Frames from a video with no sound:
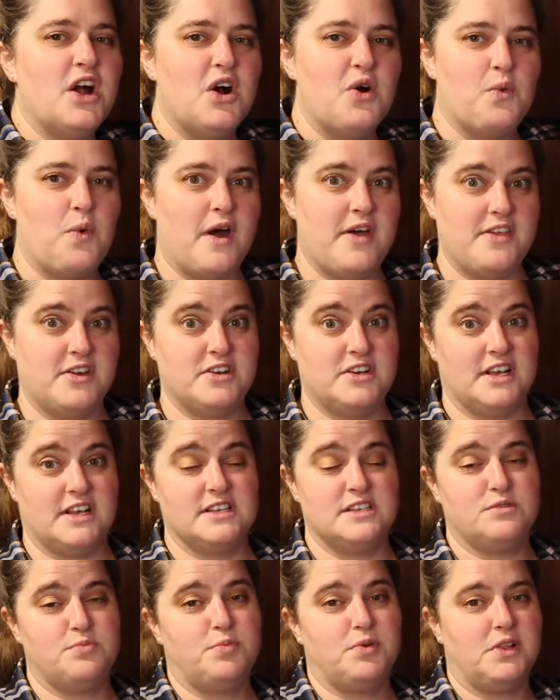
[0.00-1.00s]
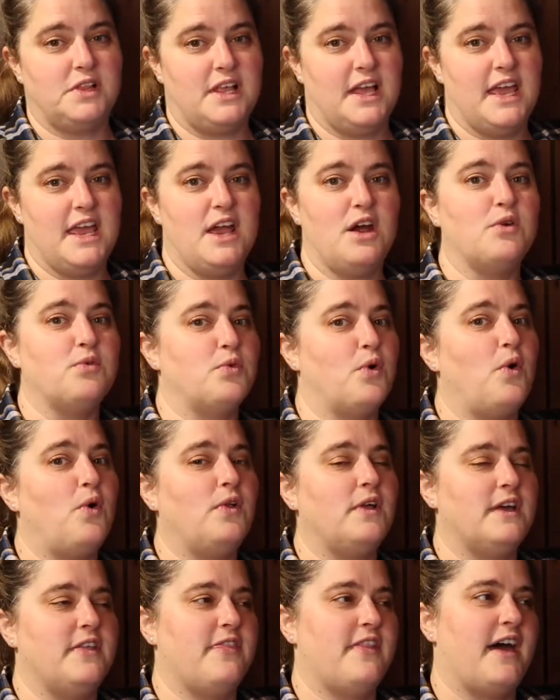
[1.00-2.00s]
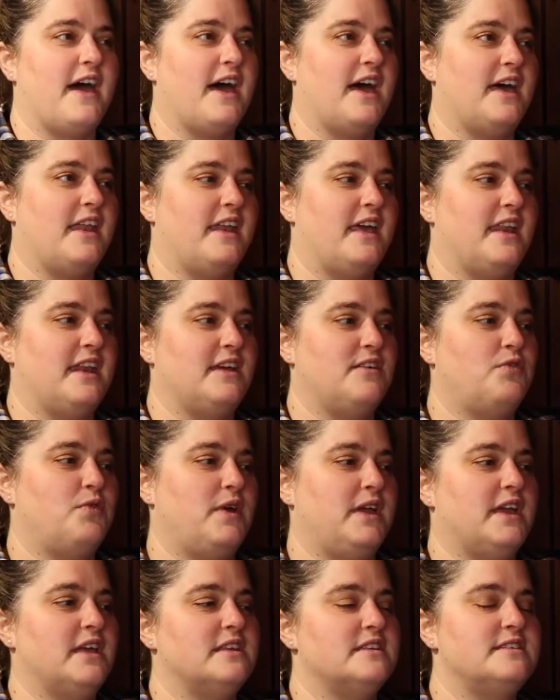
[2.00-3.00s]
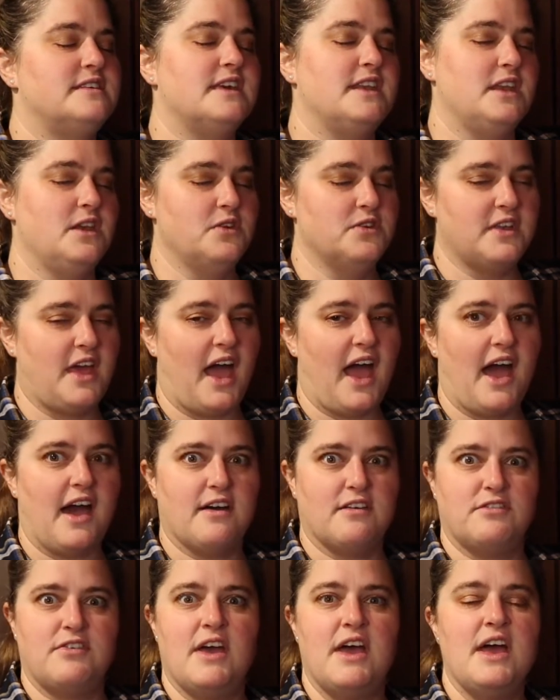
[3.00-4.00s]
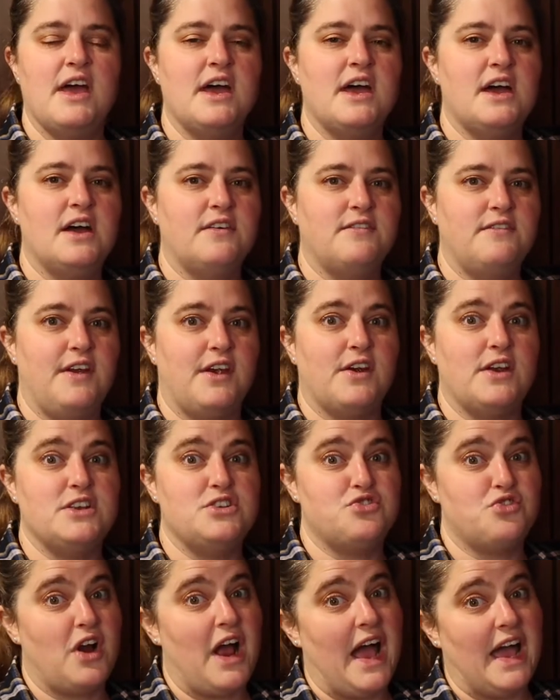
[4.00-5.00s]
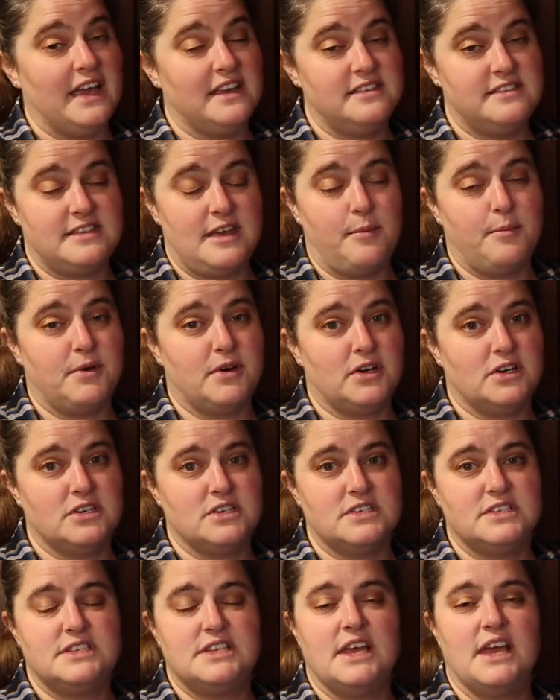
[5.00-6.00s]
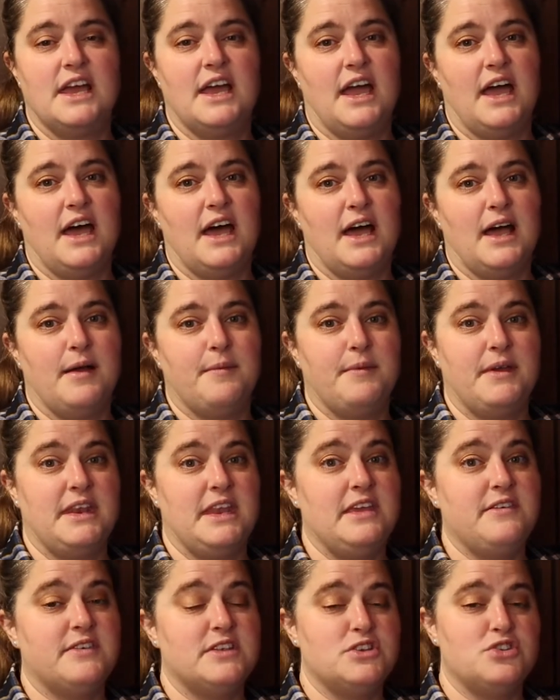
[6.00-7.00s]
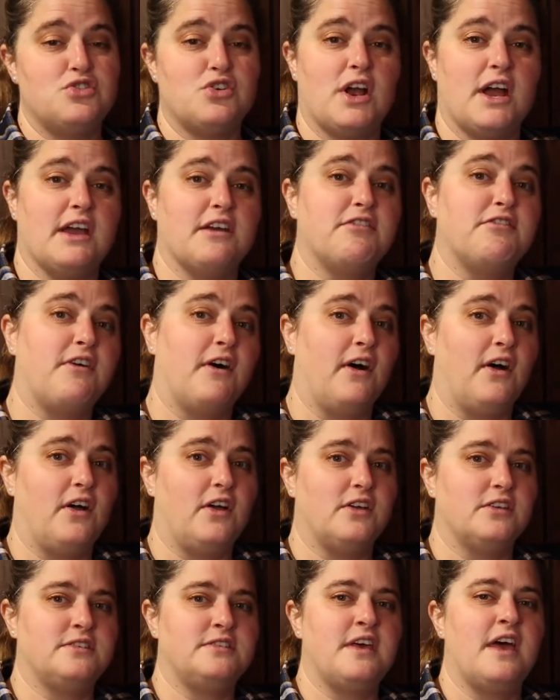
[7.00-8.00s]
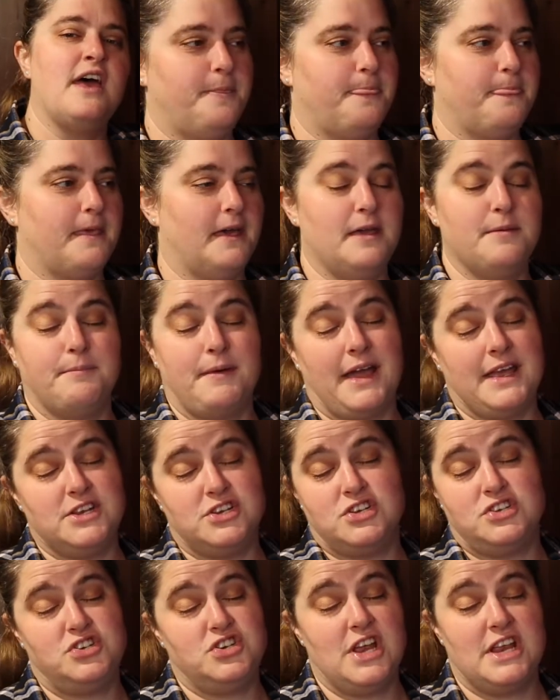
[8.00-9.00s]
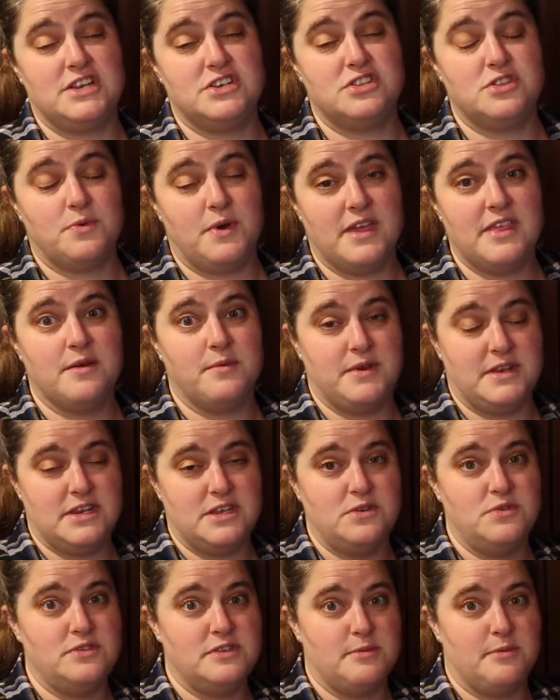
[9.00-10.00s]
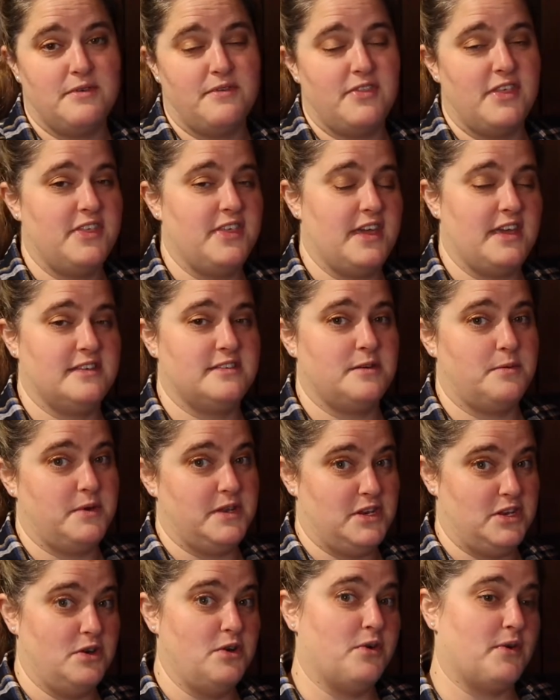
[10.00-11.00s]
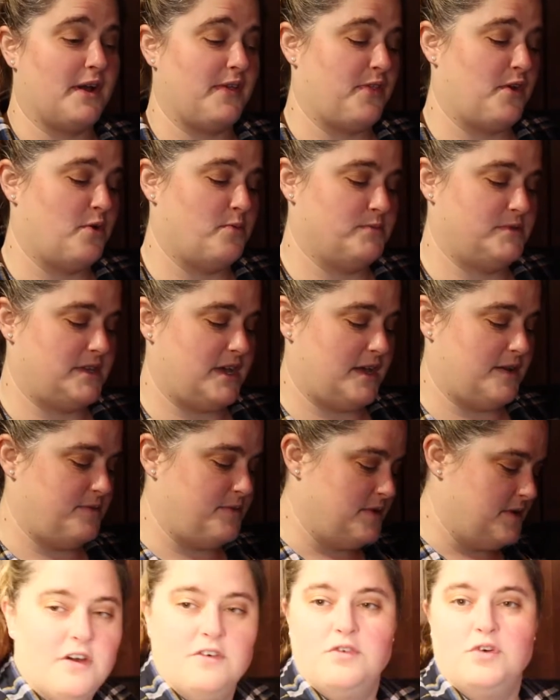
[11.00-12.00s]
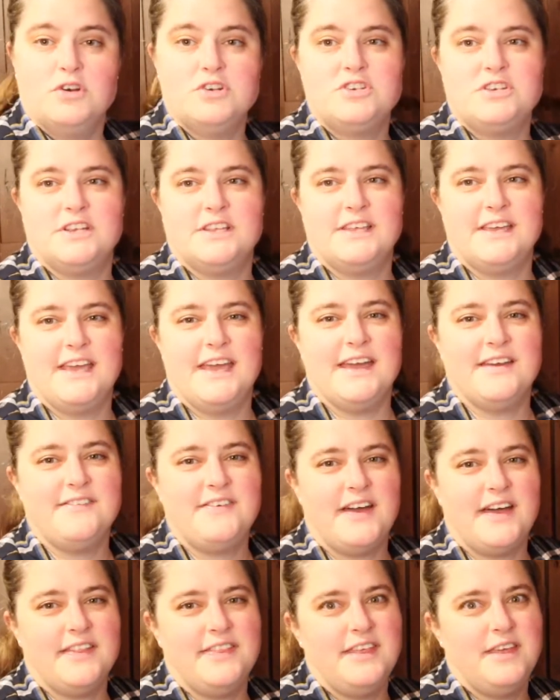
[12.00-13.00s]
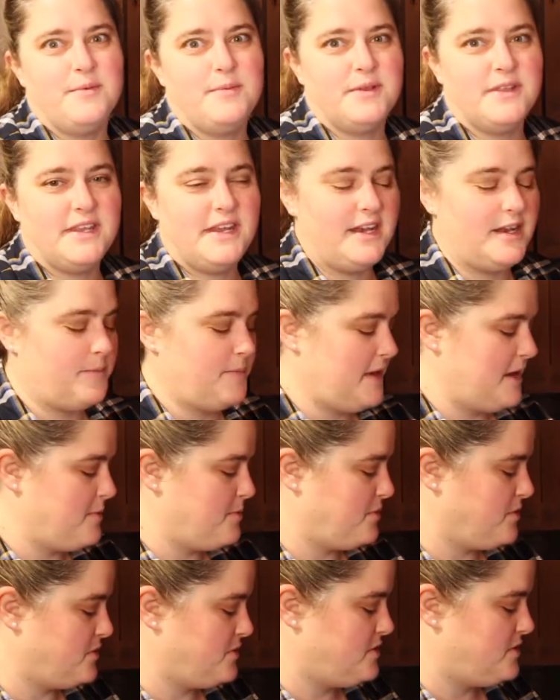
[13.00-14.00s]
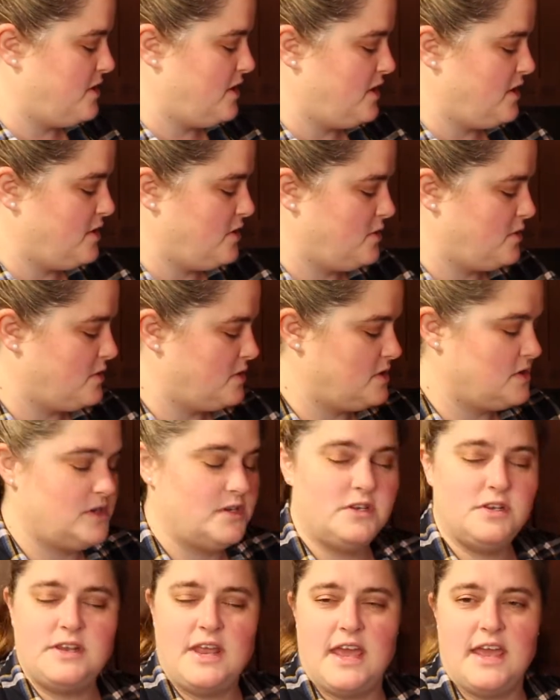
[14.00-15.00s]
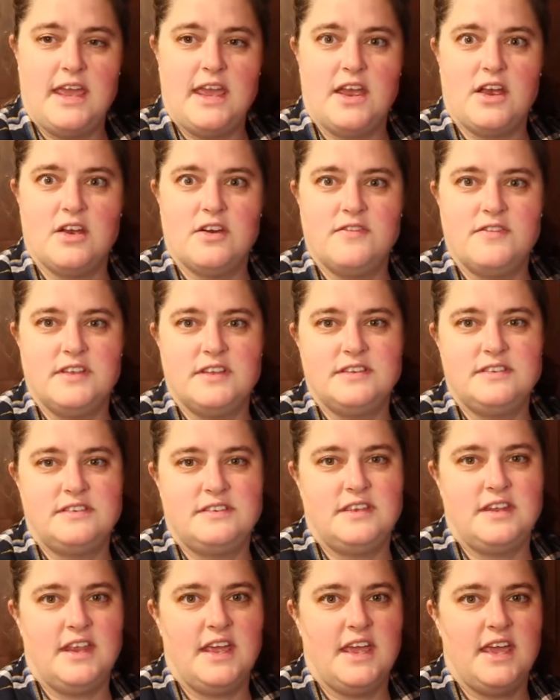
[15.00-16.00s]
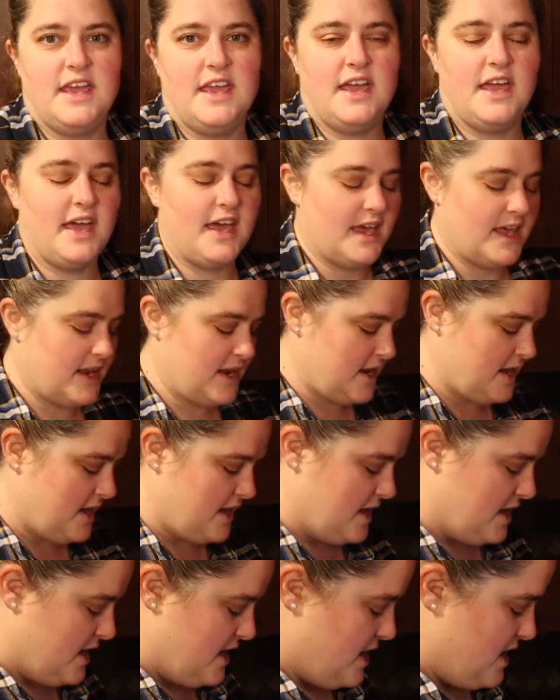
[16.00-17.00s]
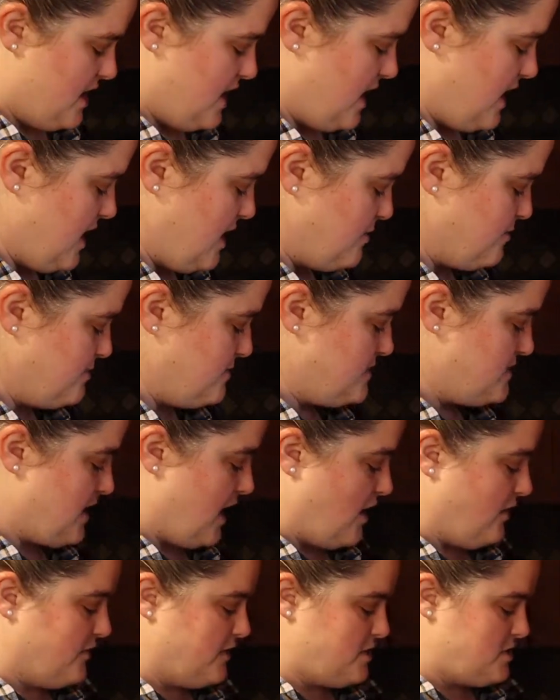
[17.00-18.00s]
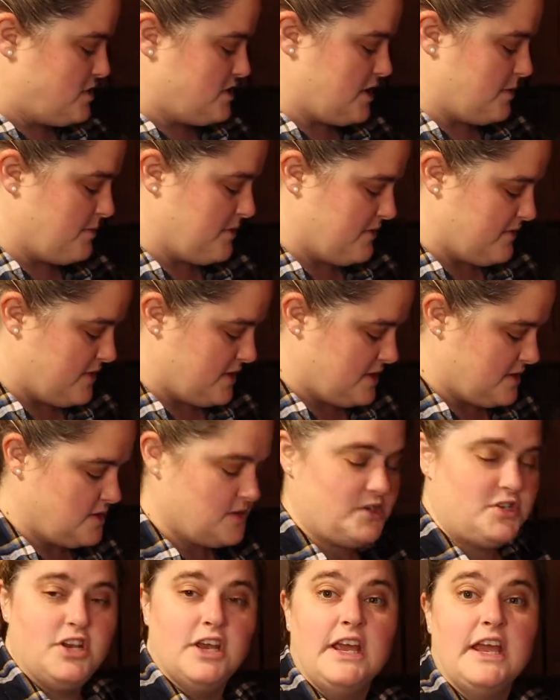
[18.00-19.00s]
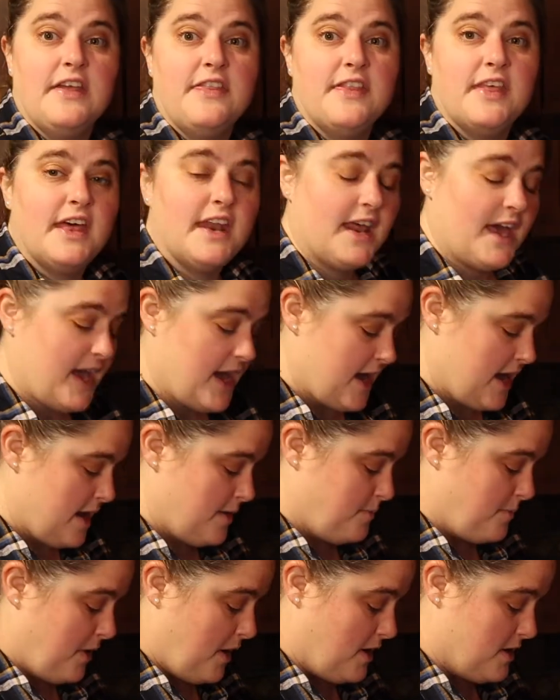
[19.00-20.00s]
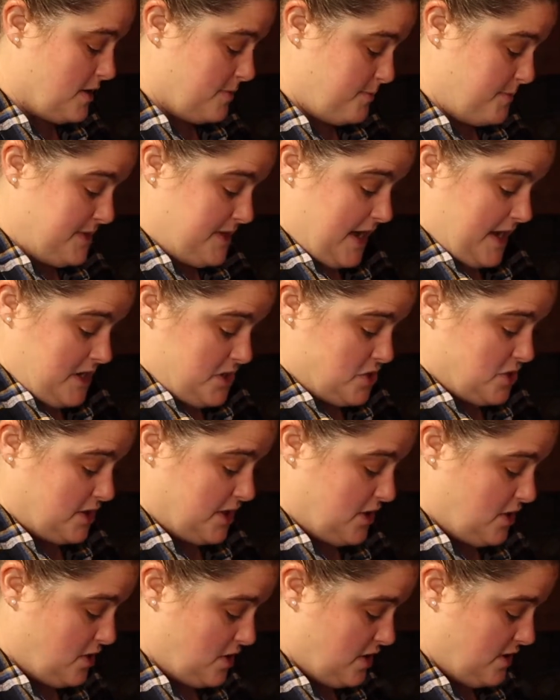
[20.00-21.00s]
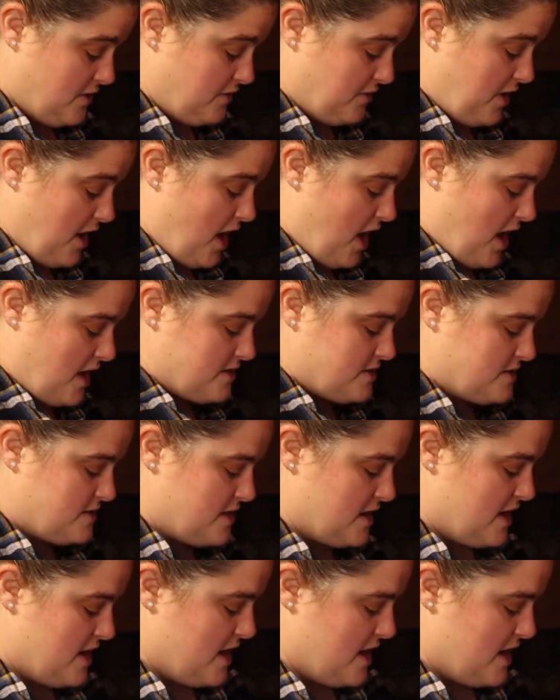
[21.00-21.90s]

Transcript: Weather does play a role in that, and if we continue to have very dry summers and even dry falls, it might just change the way that we do some of the things that we do around the homestead. Fortunately, I've had the ability to be able to take care of this today and salvage some of this chicken that I potentially could have lost.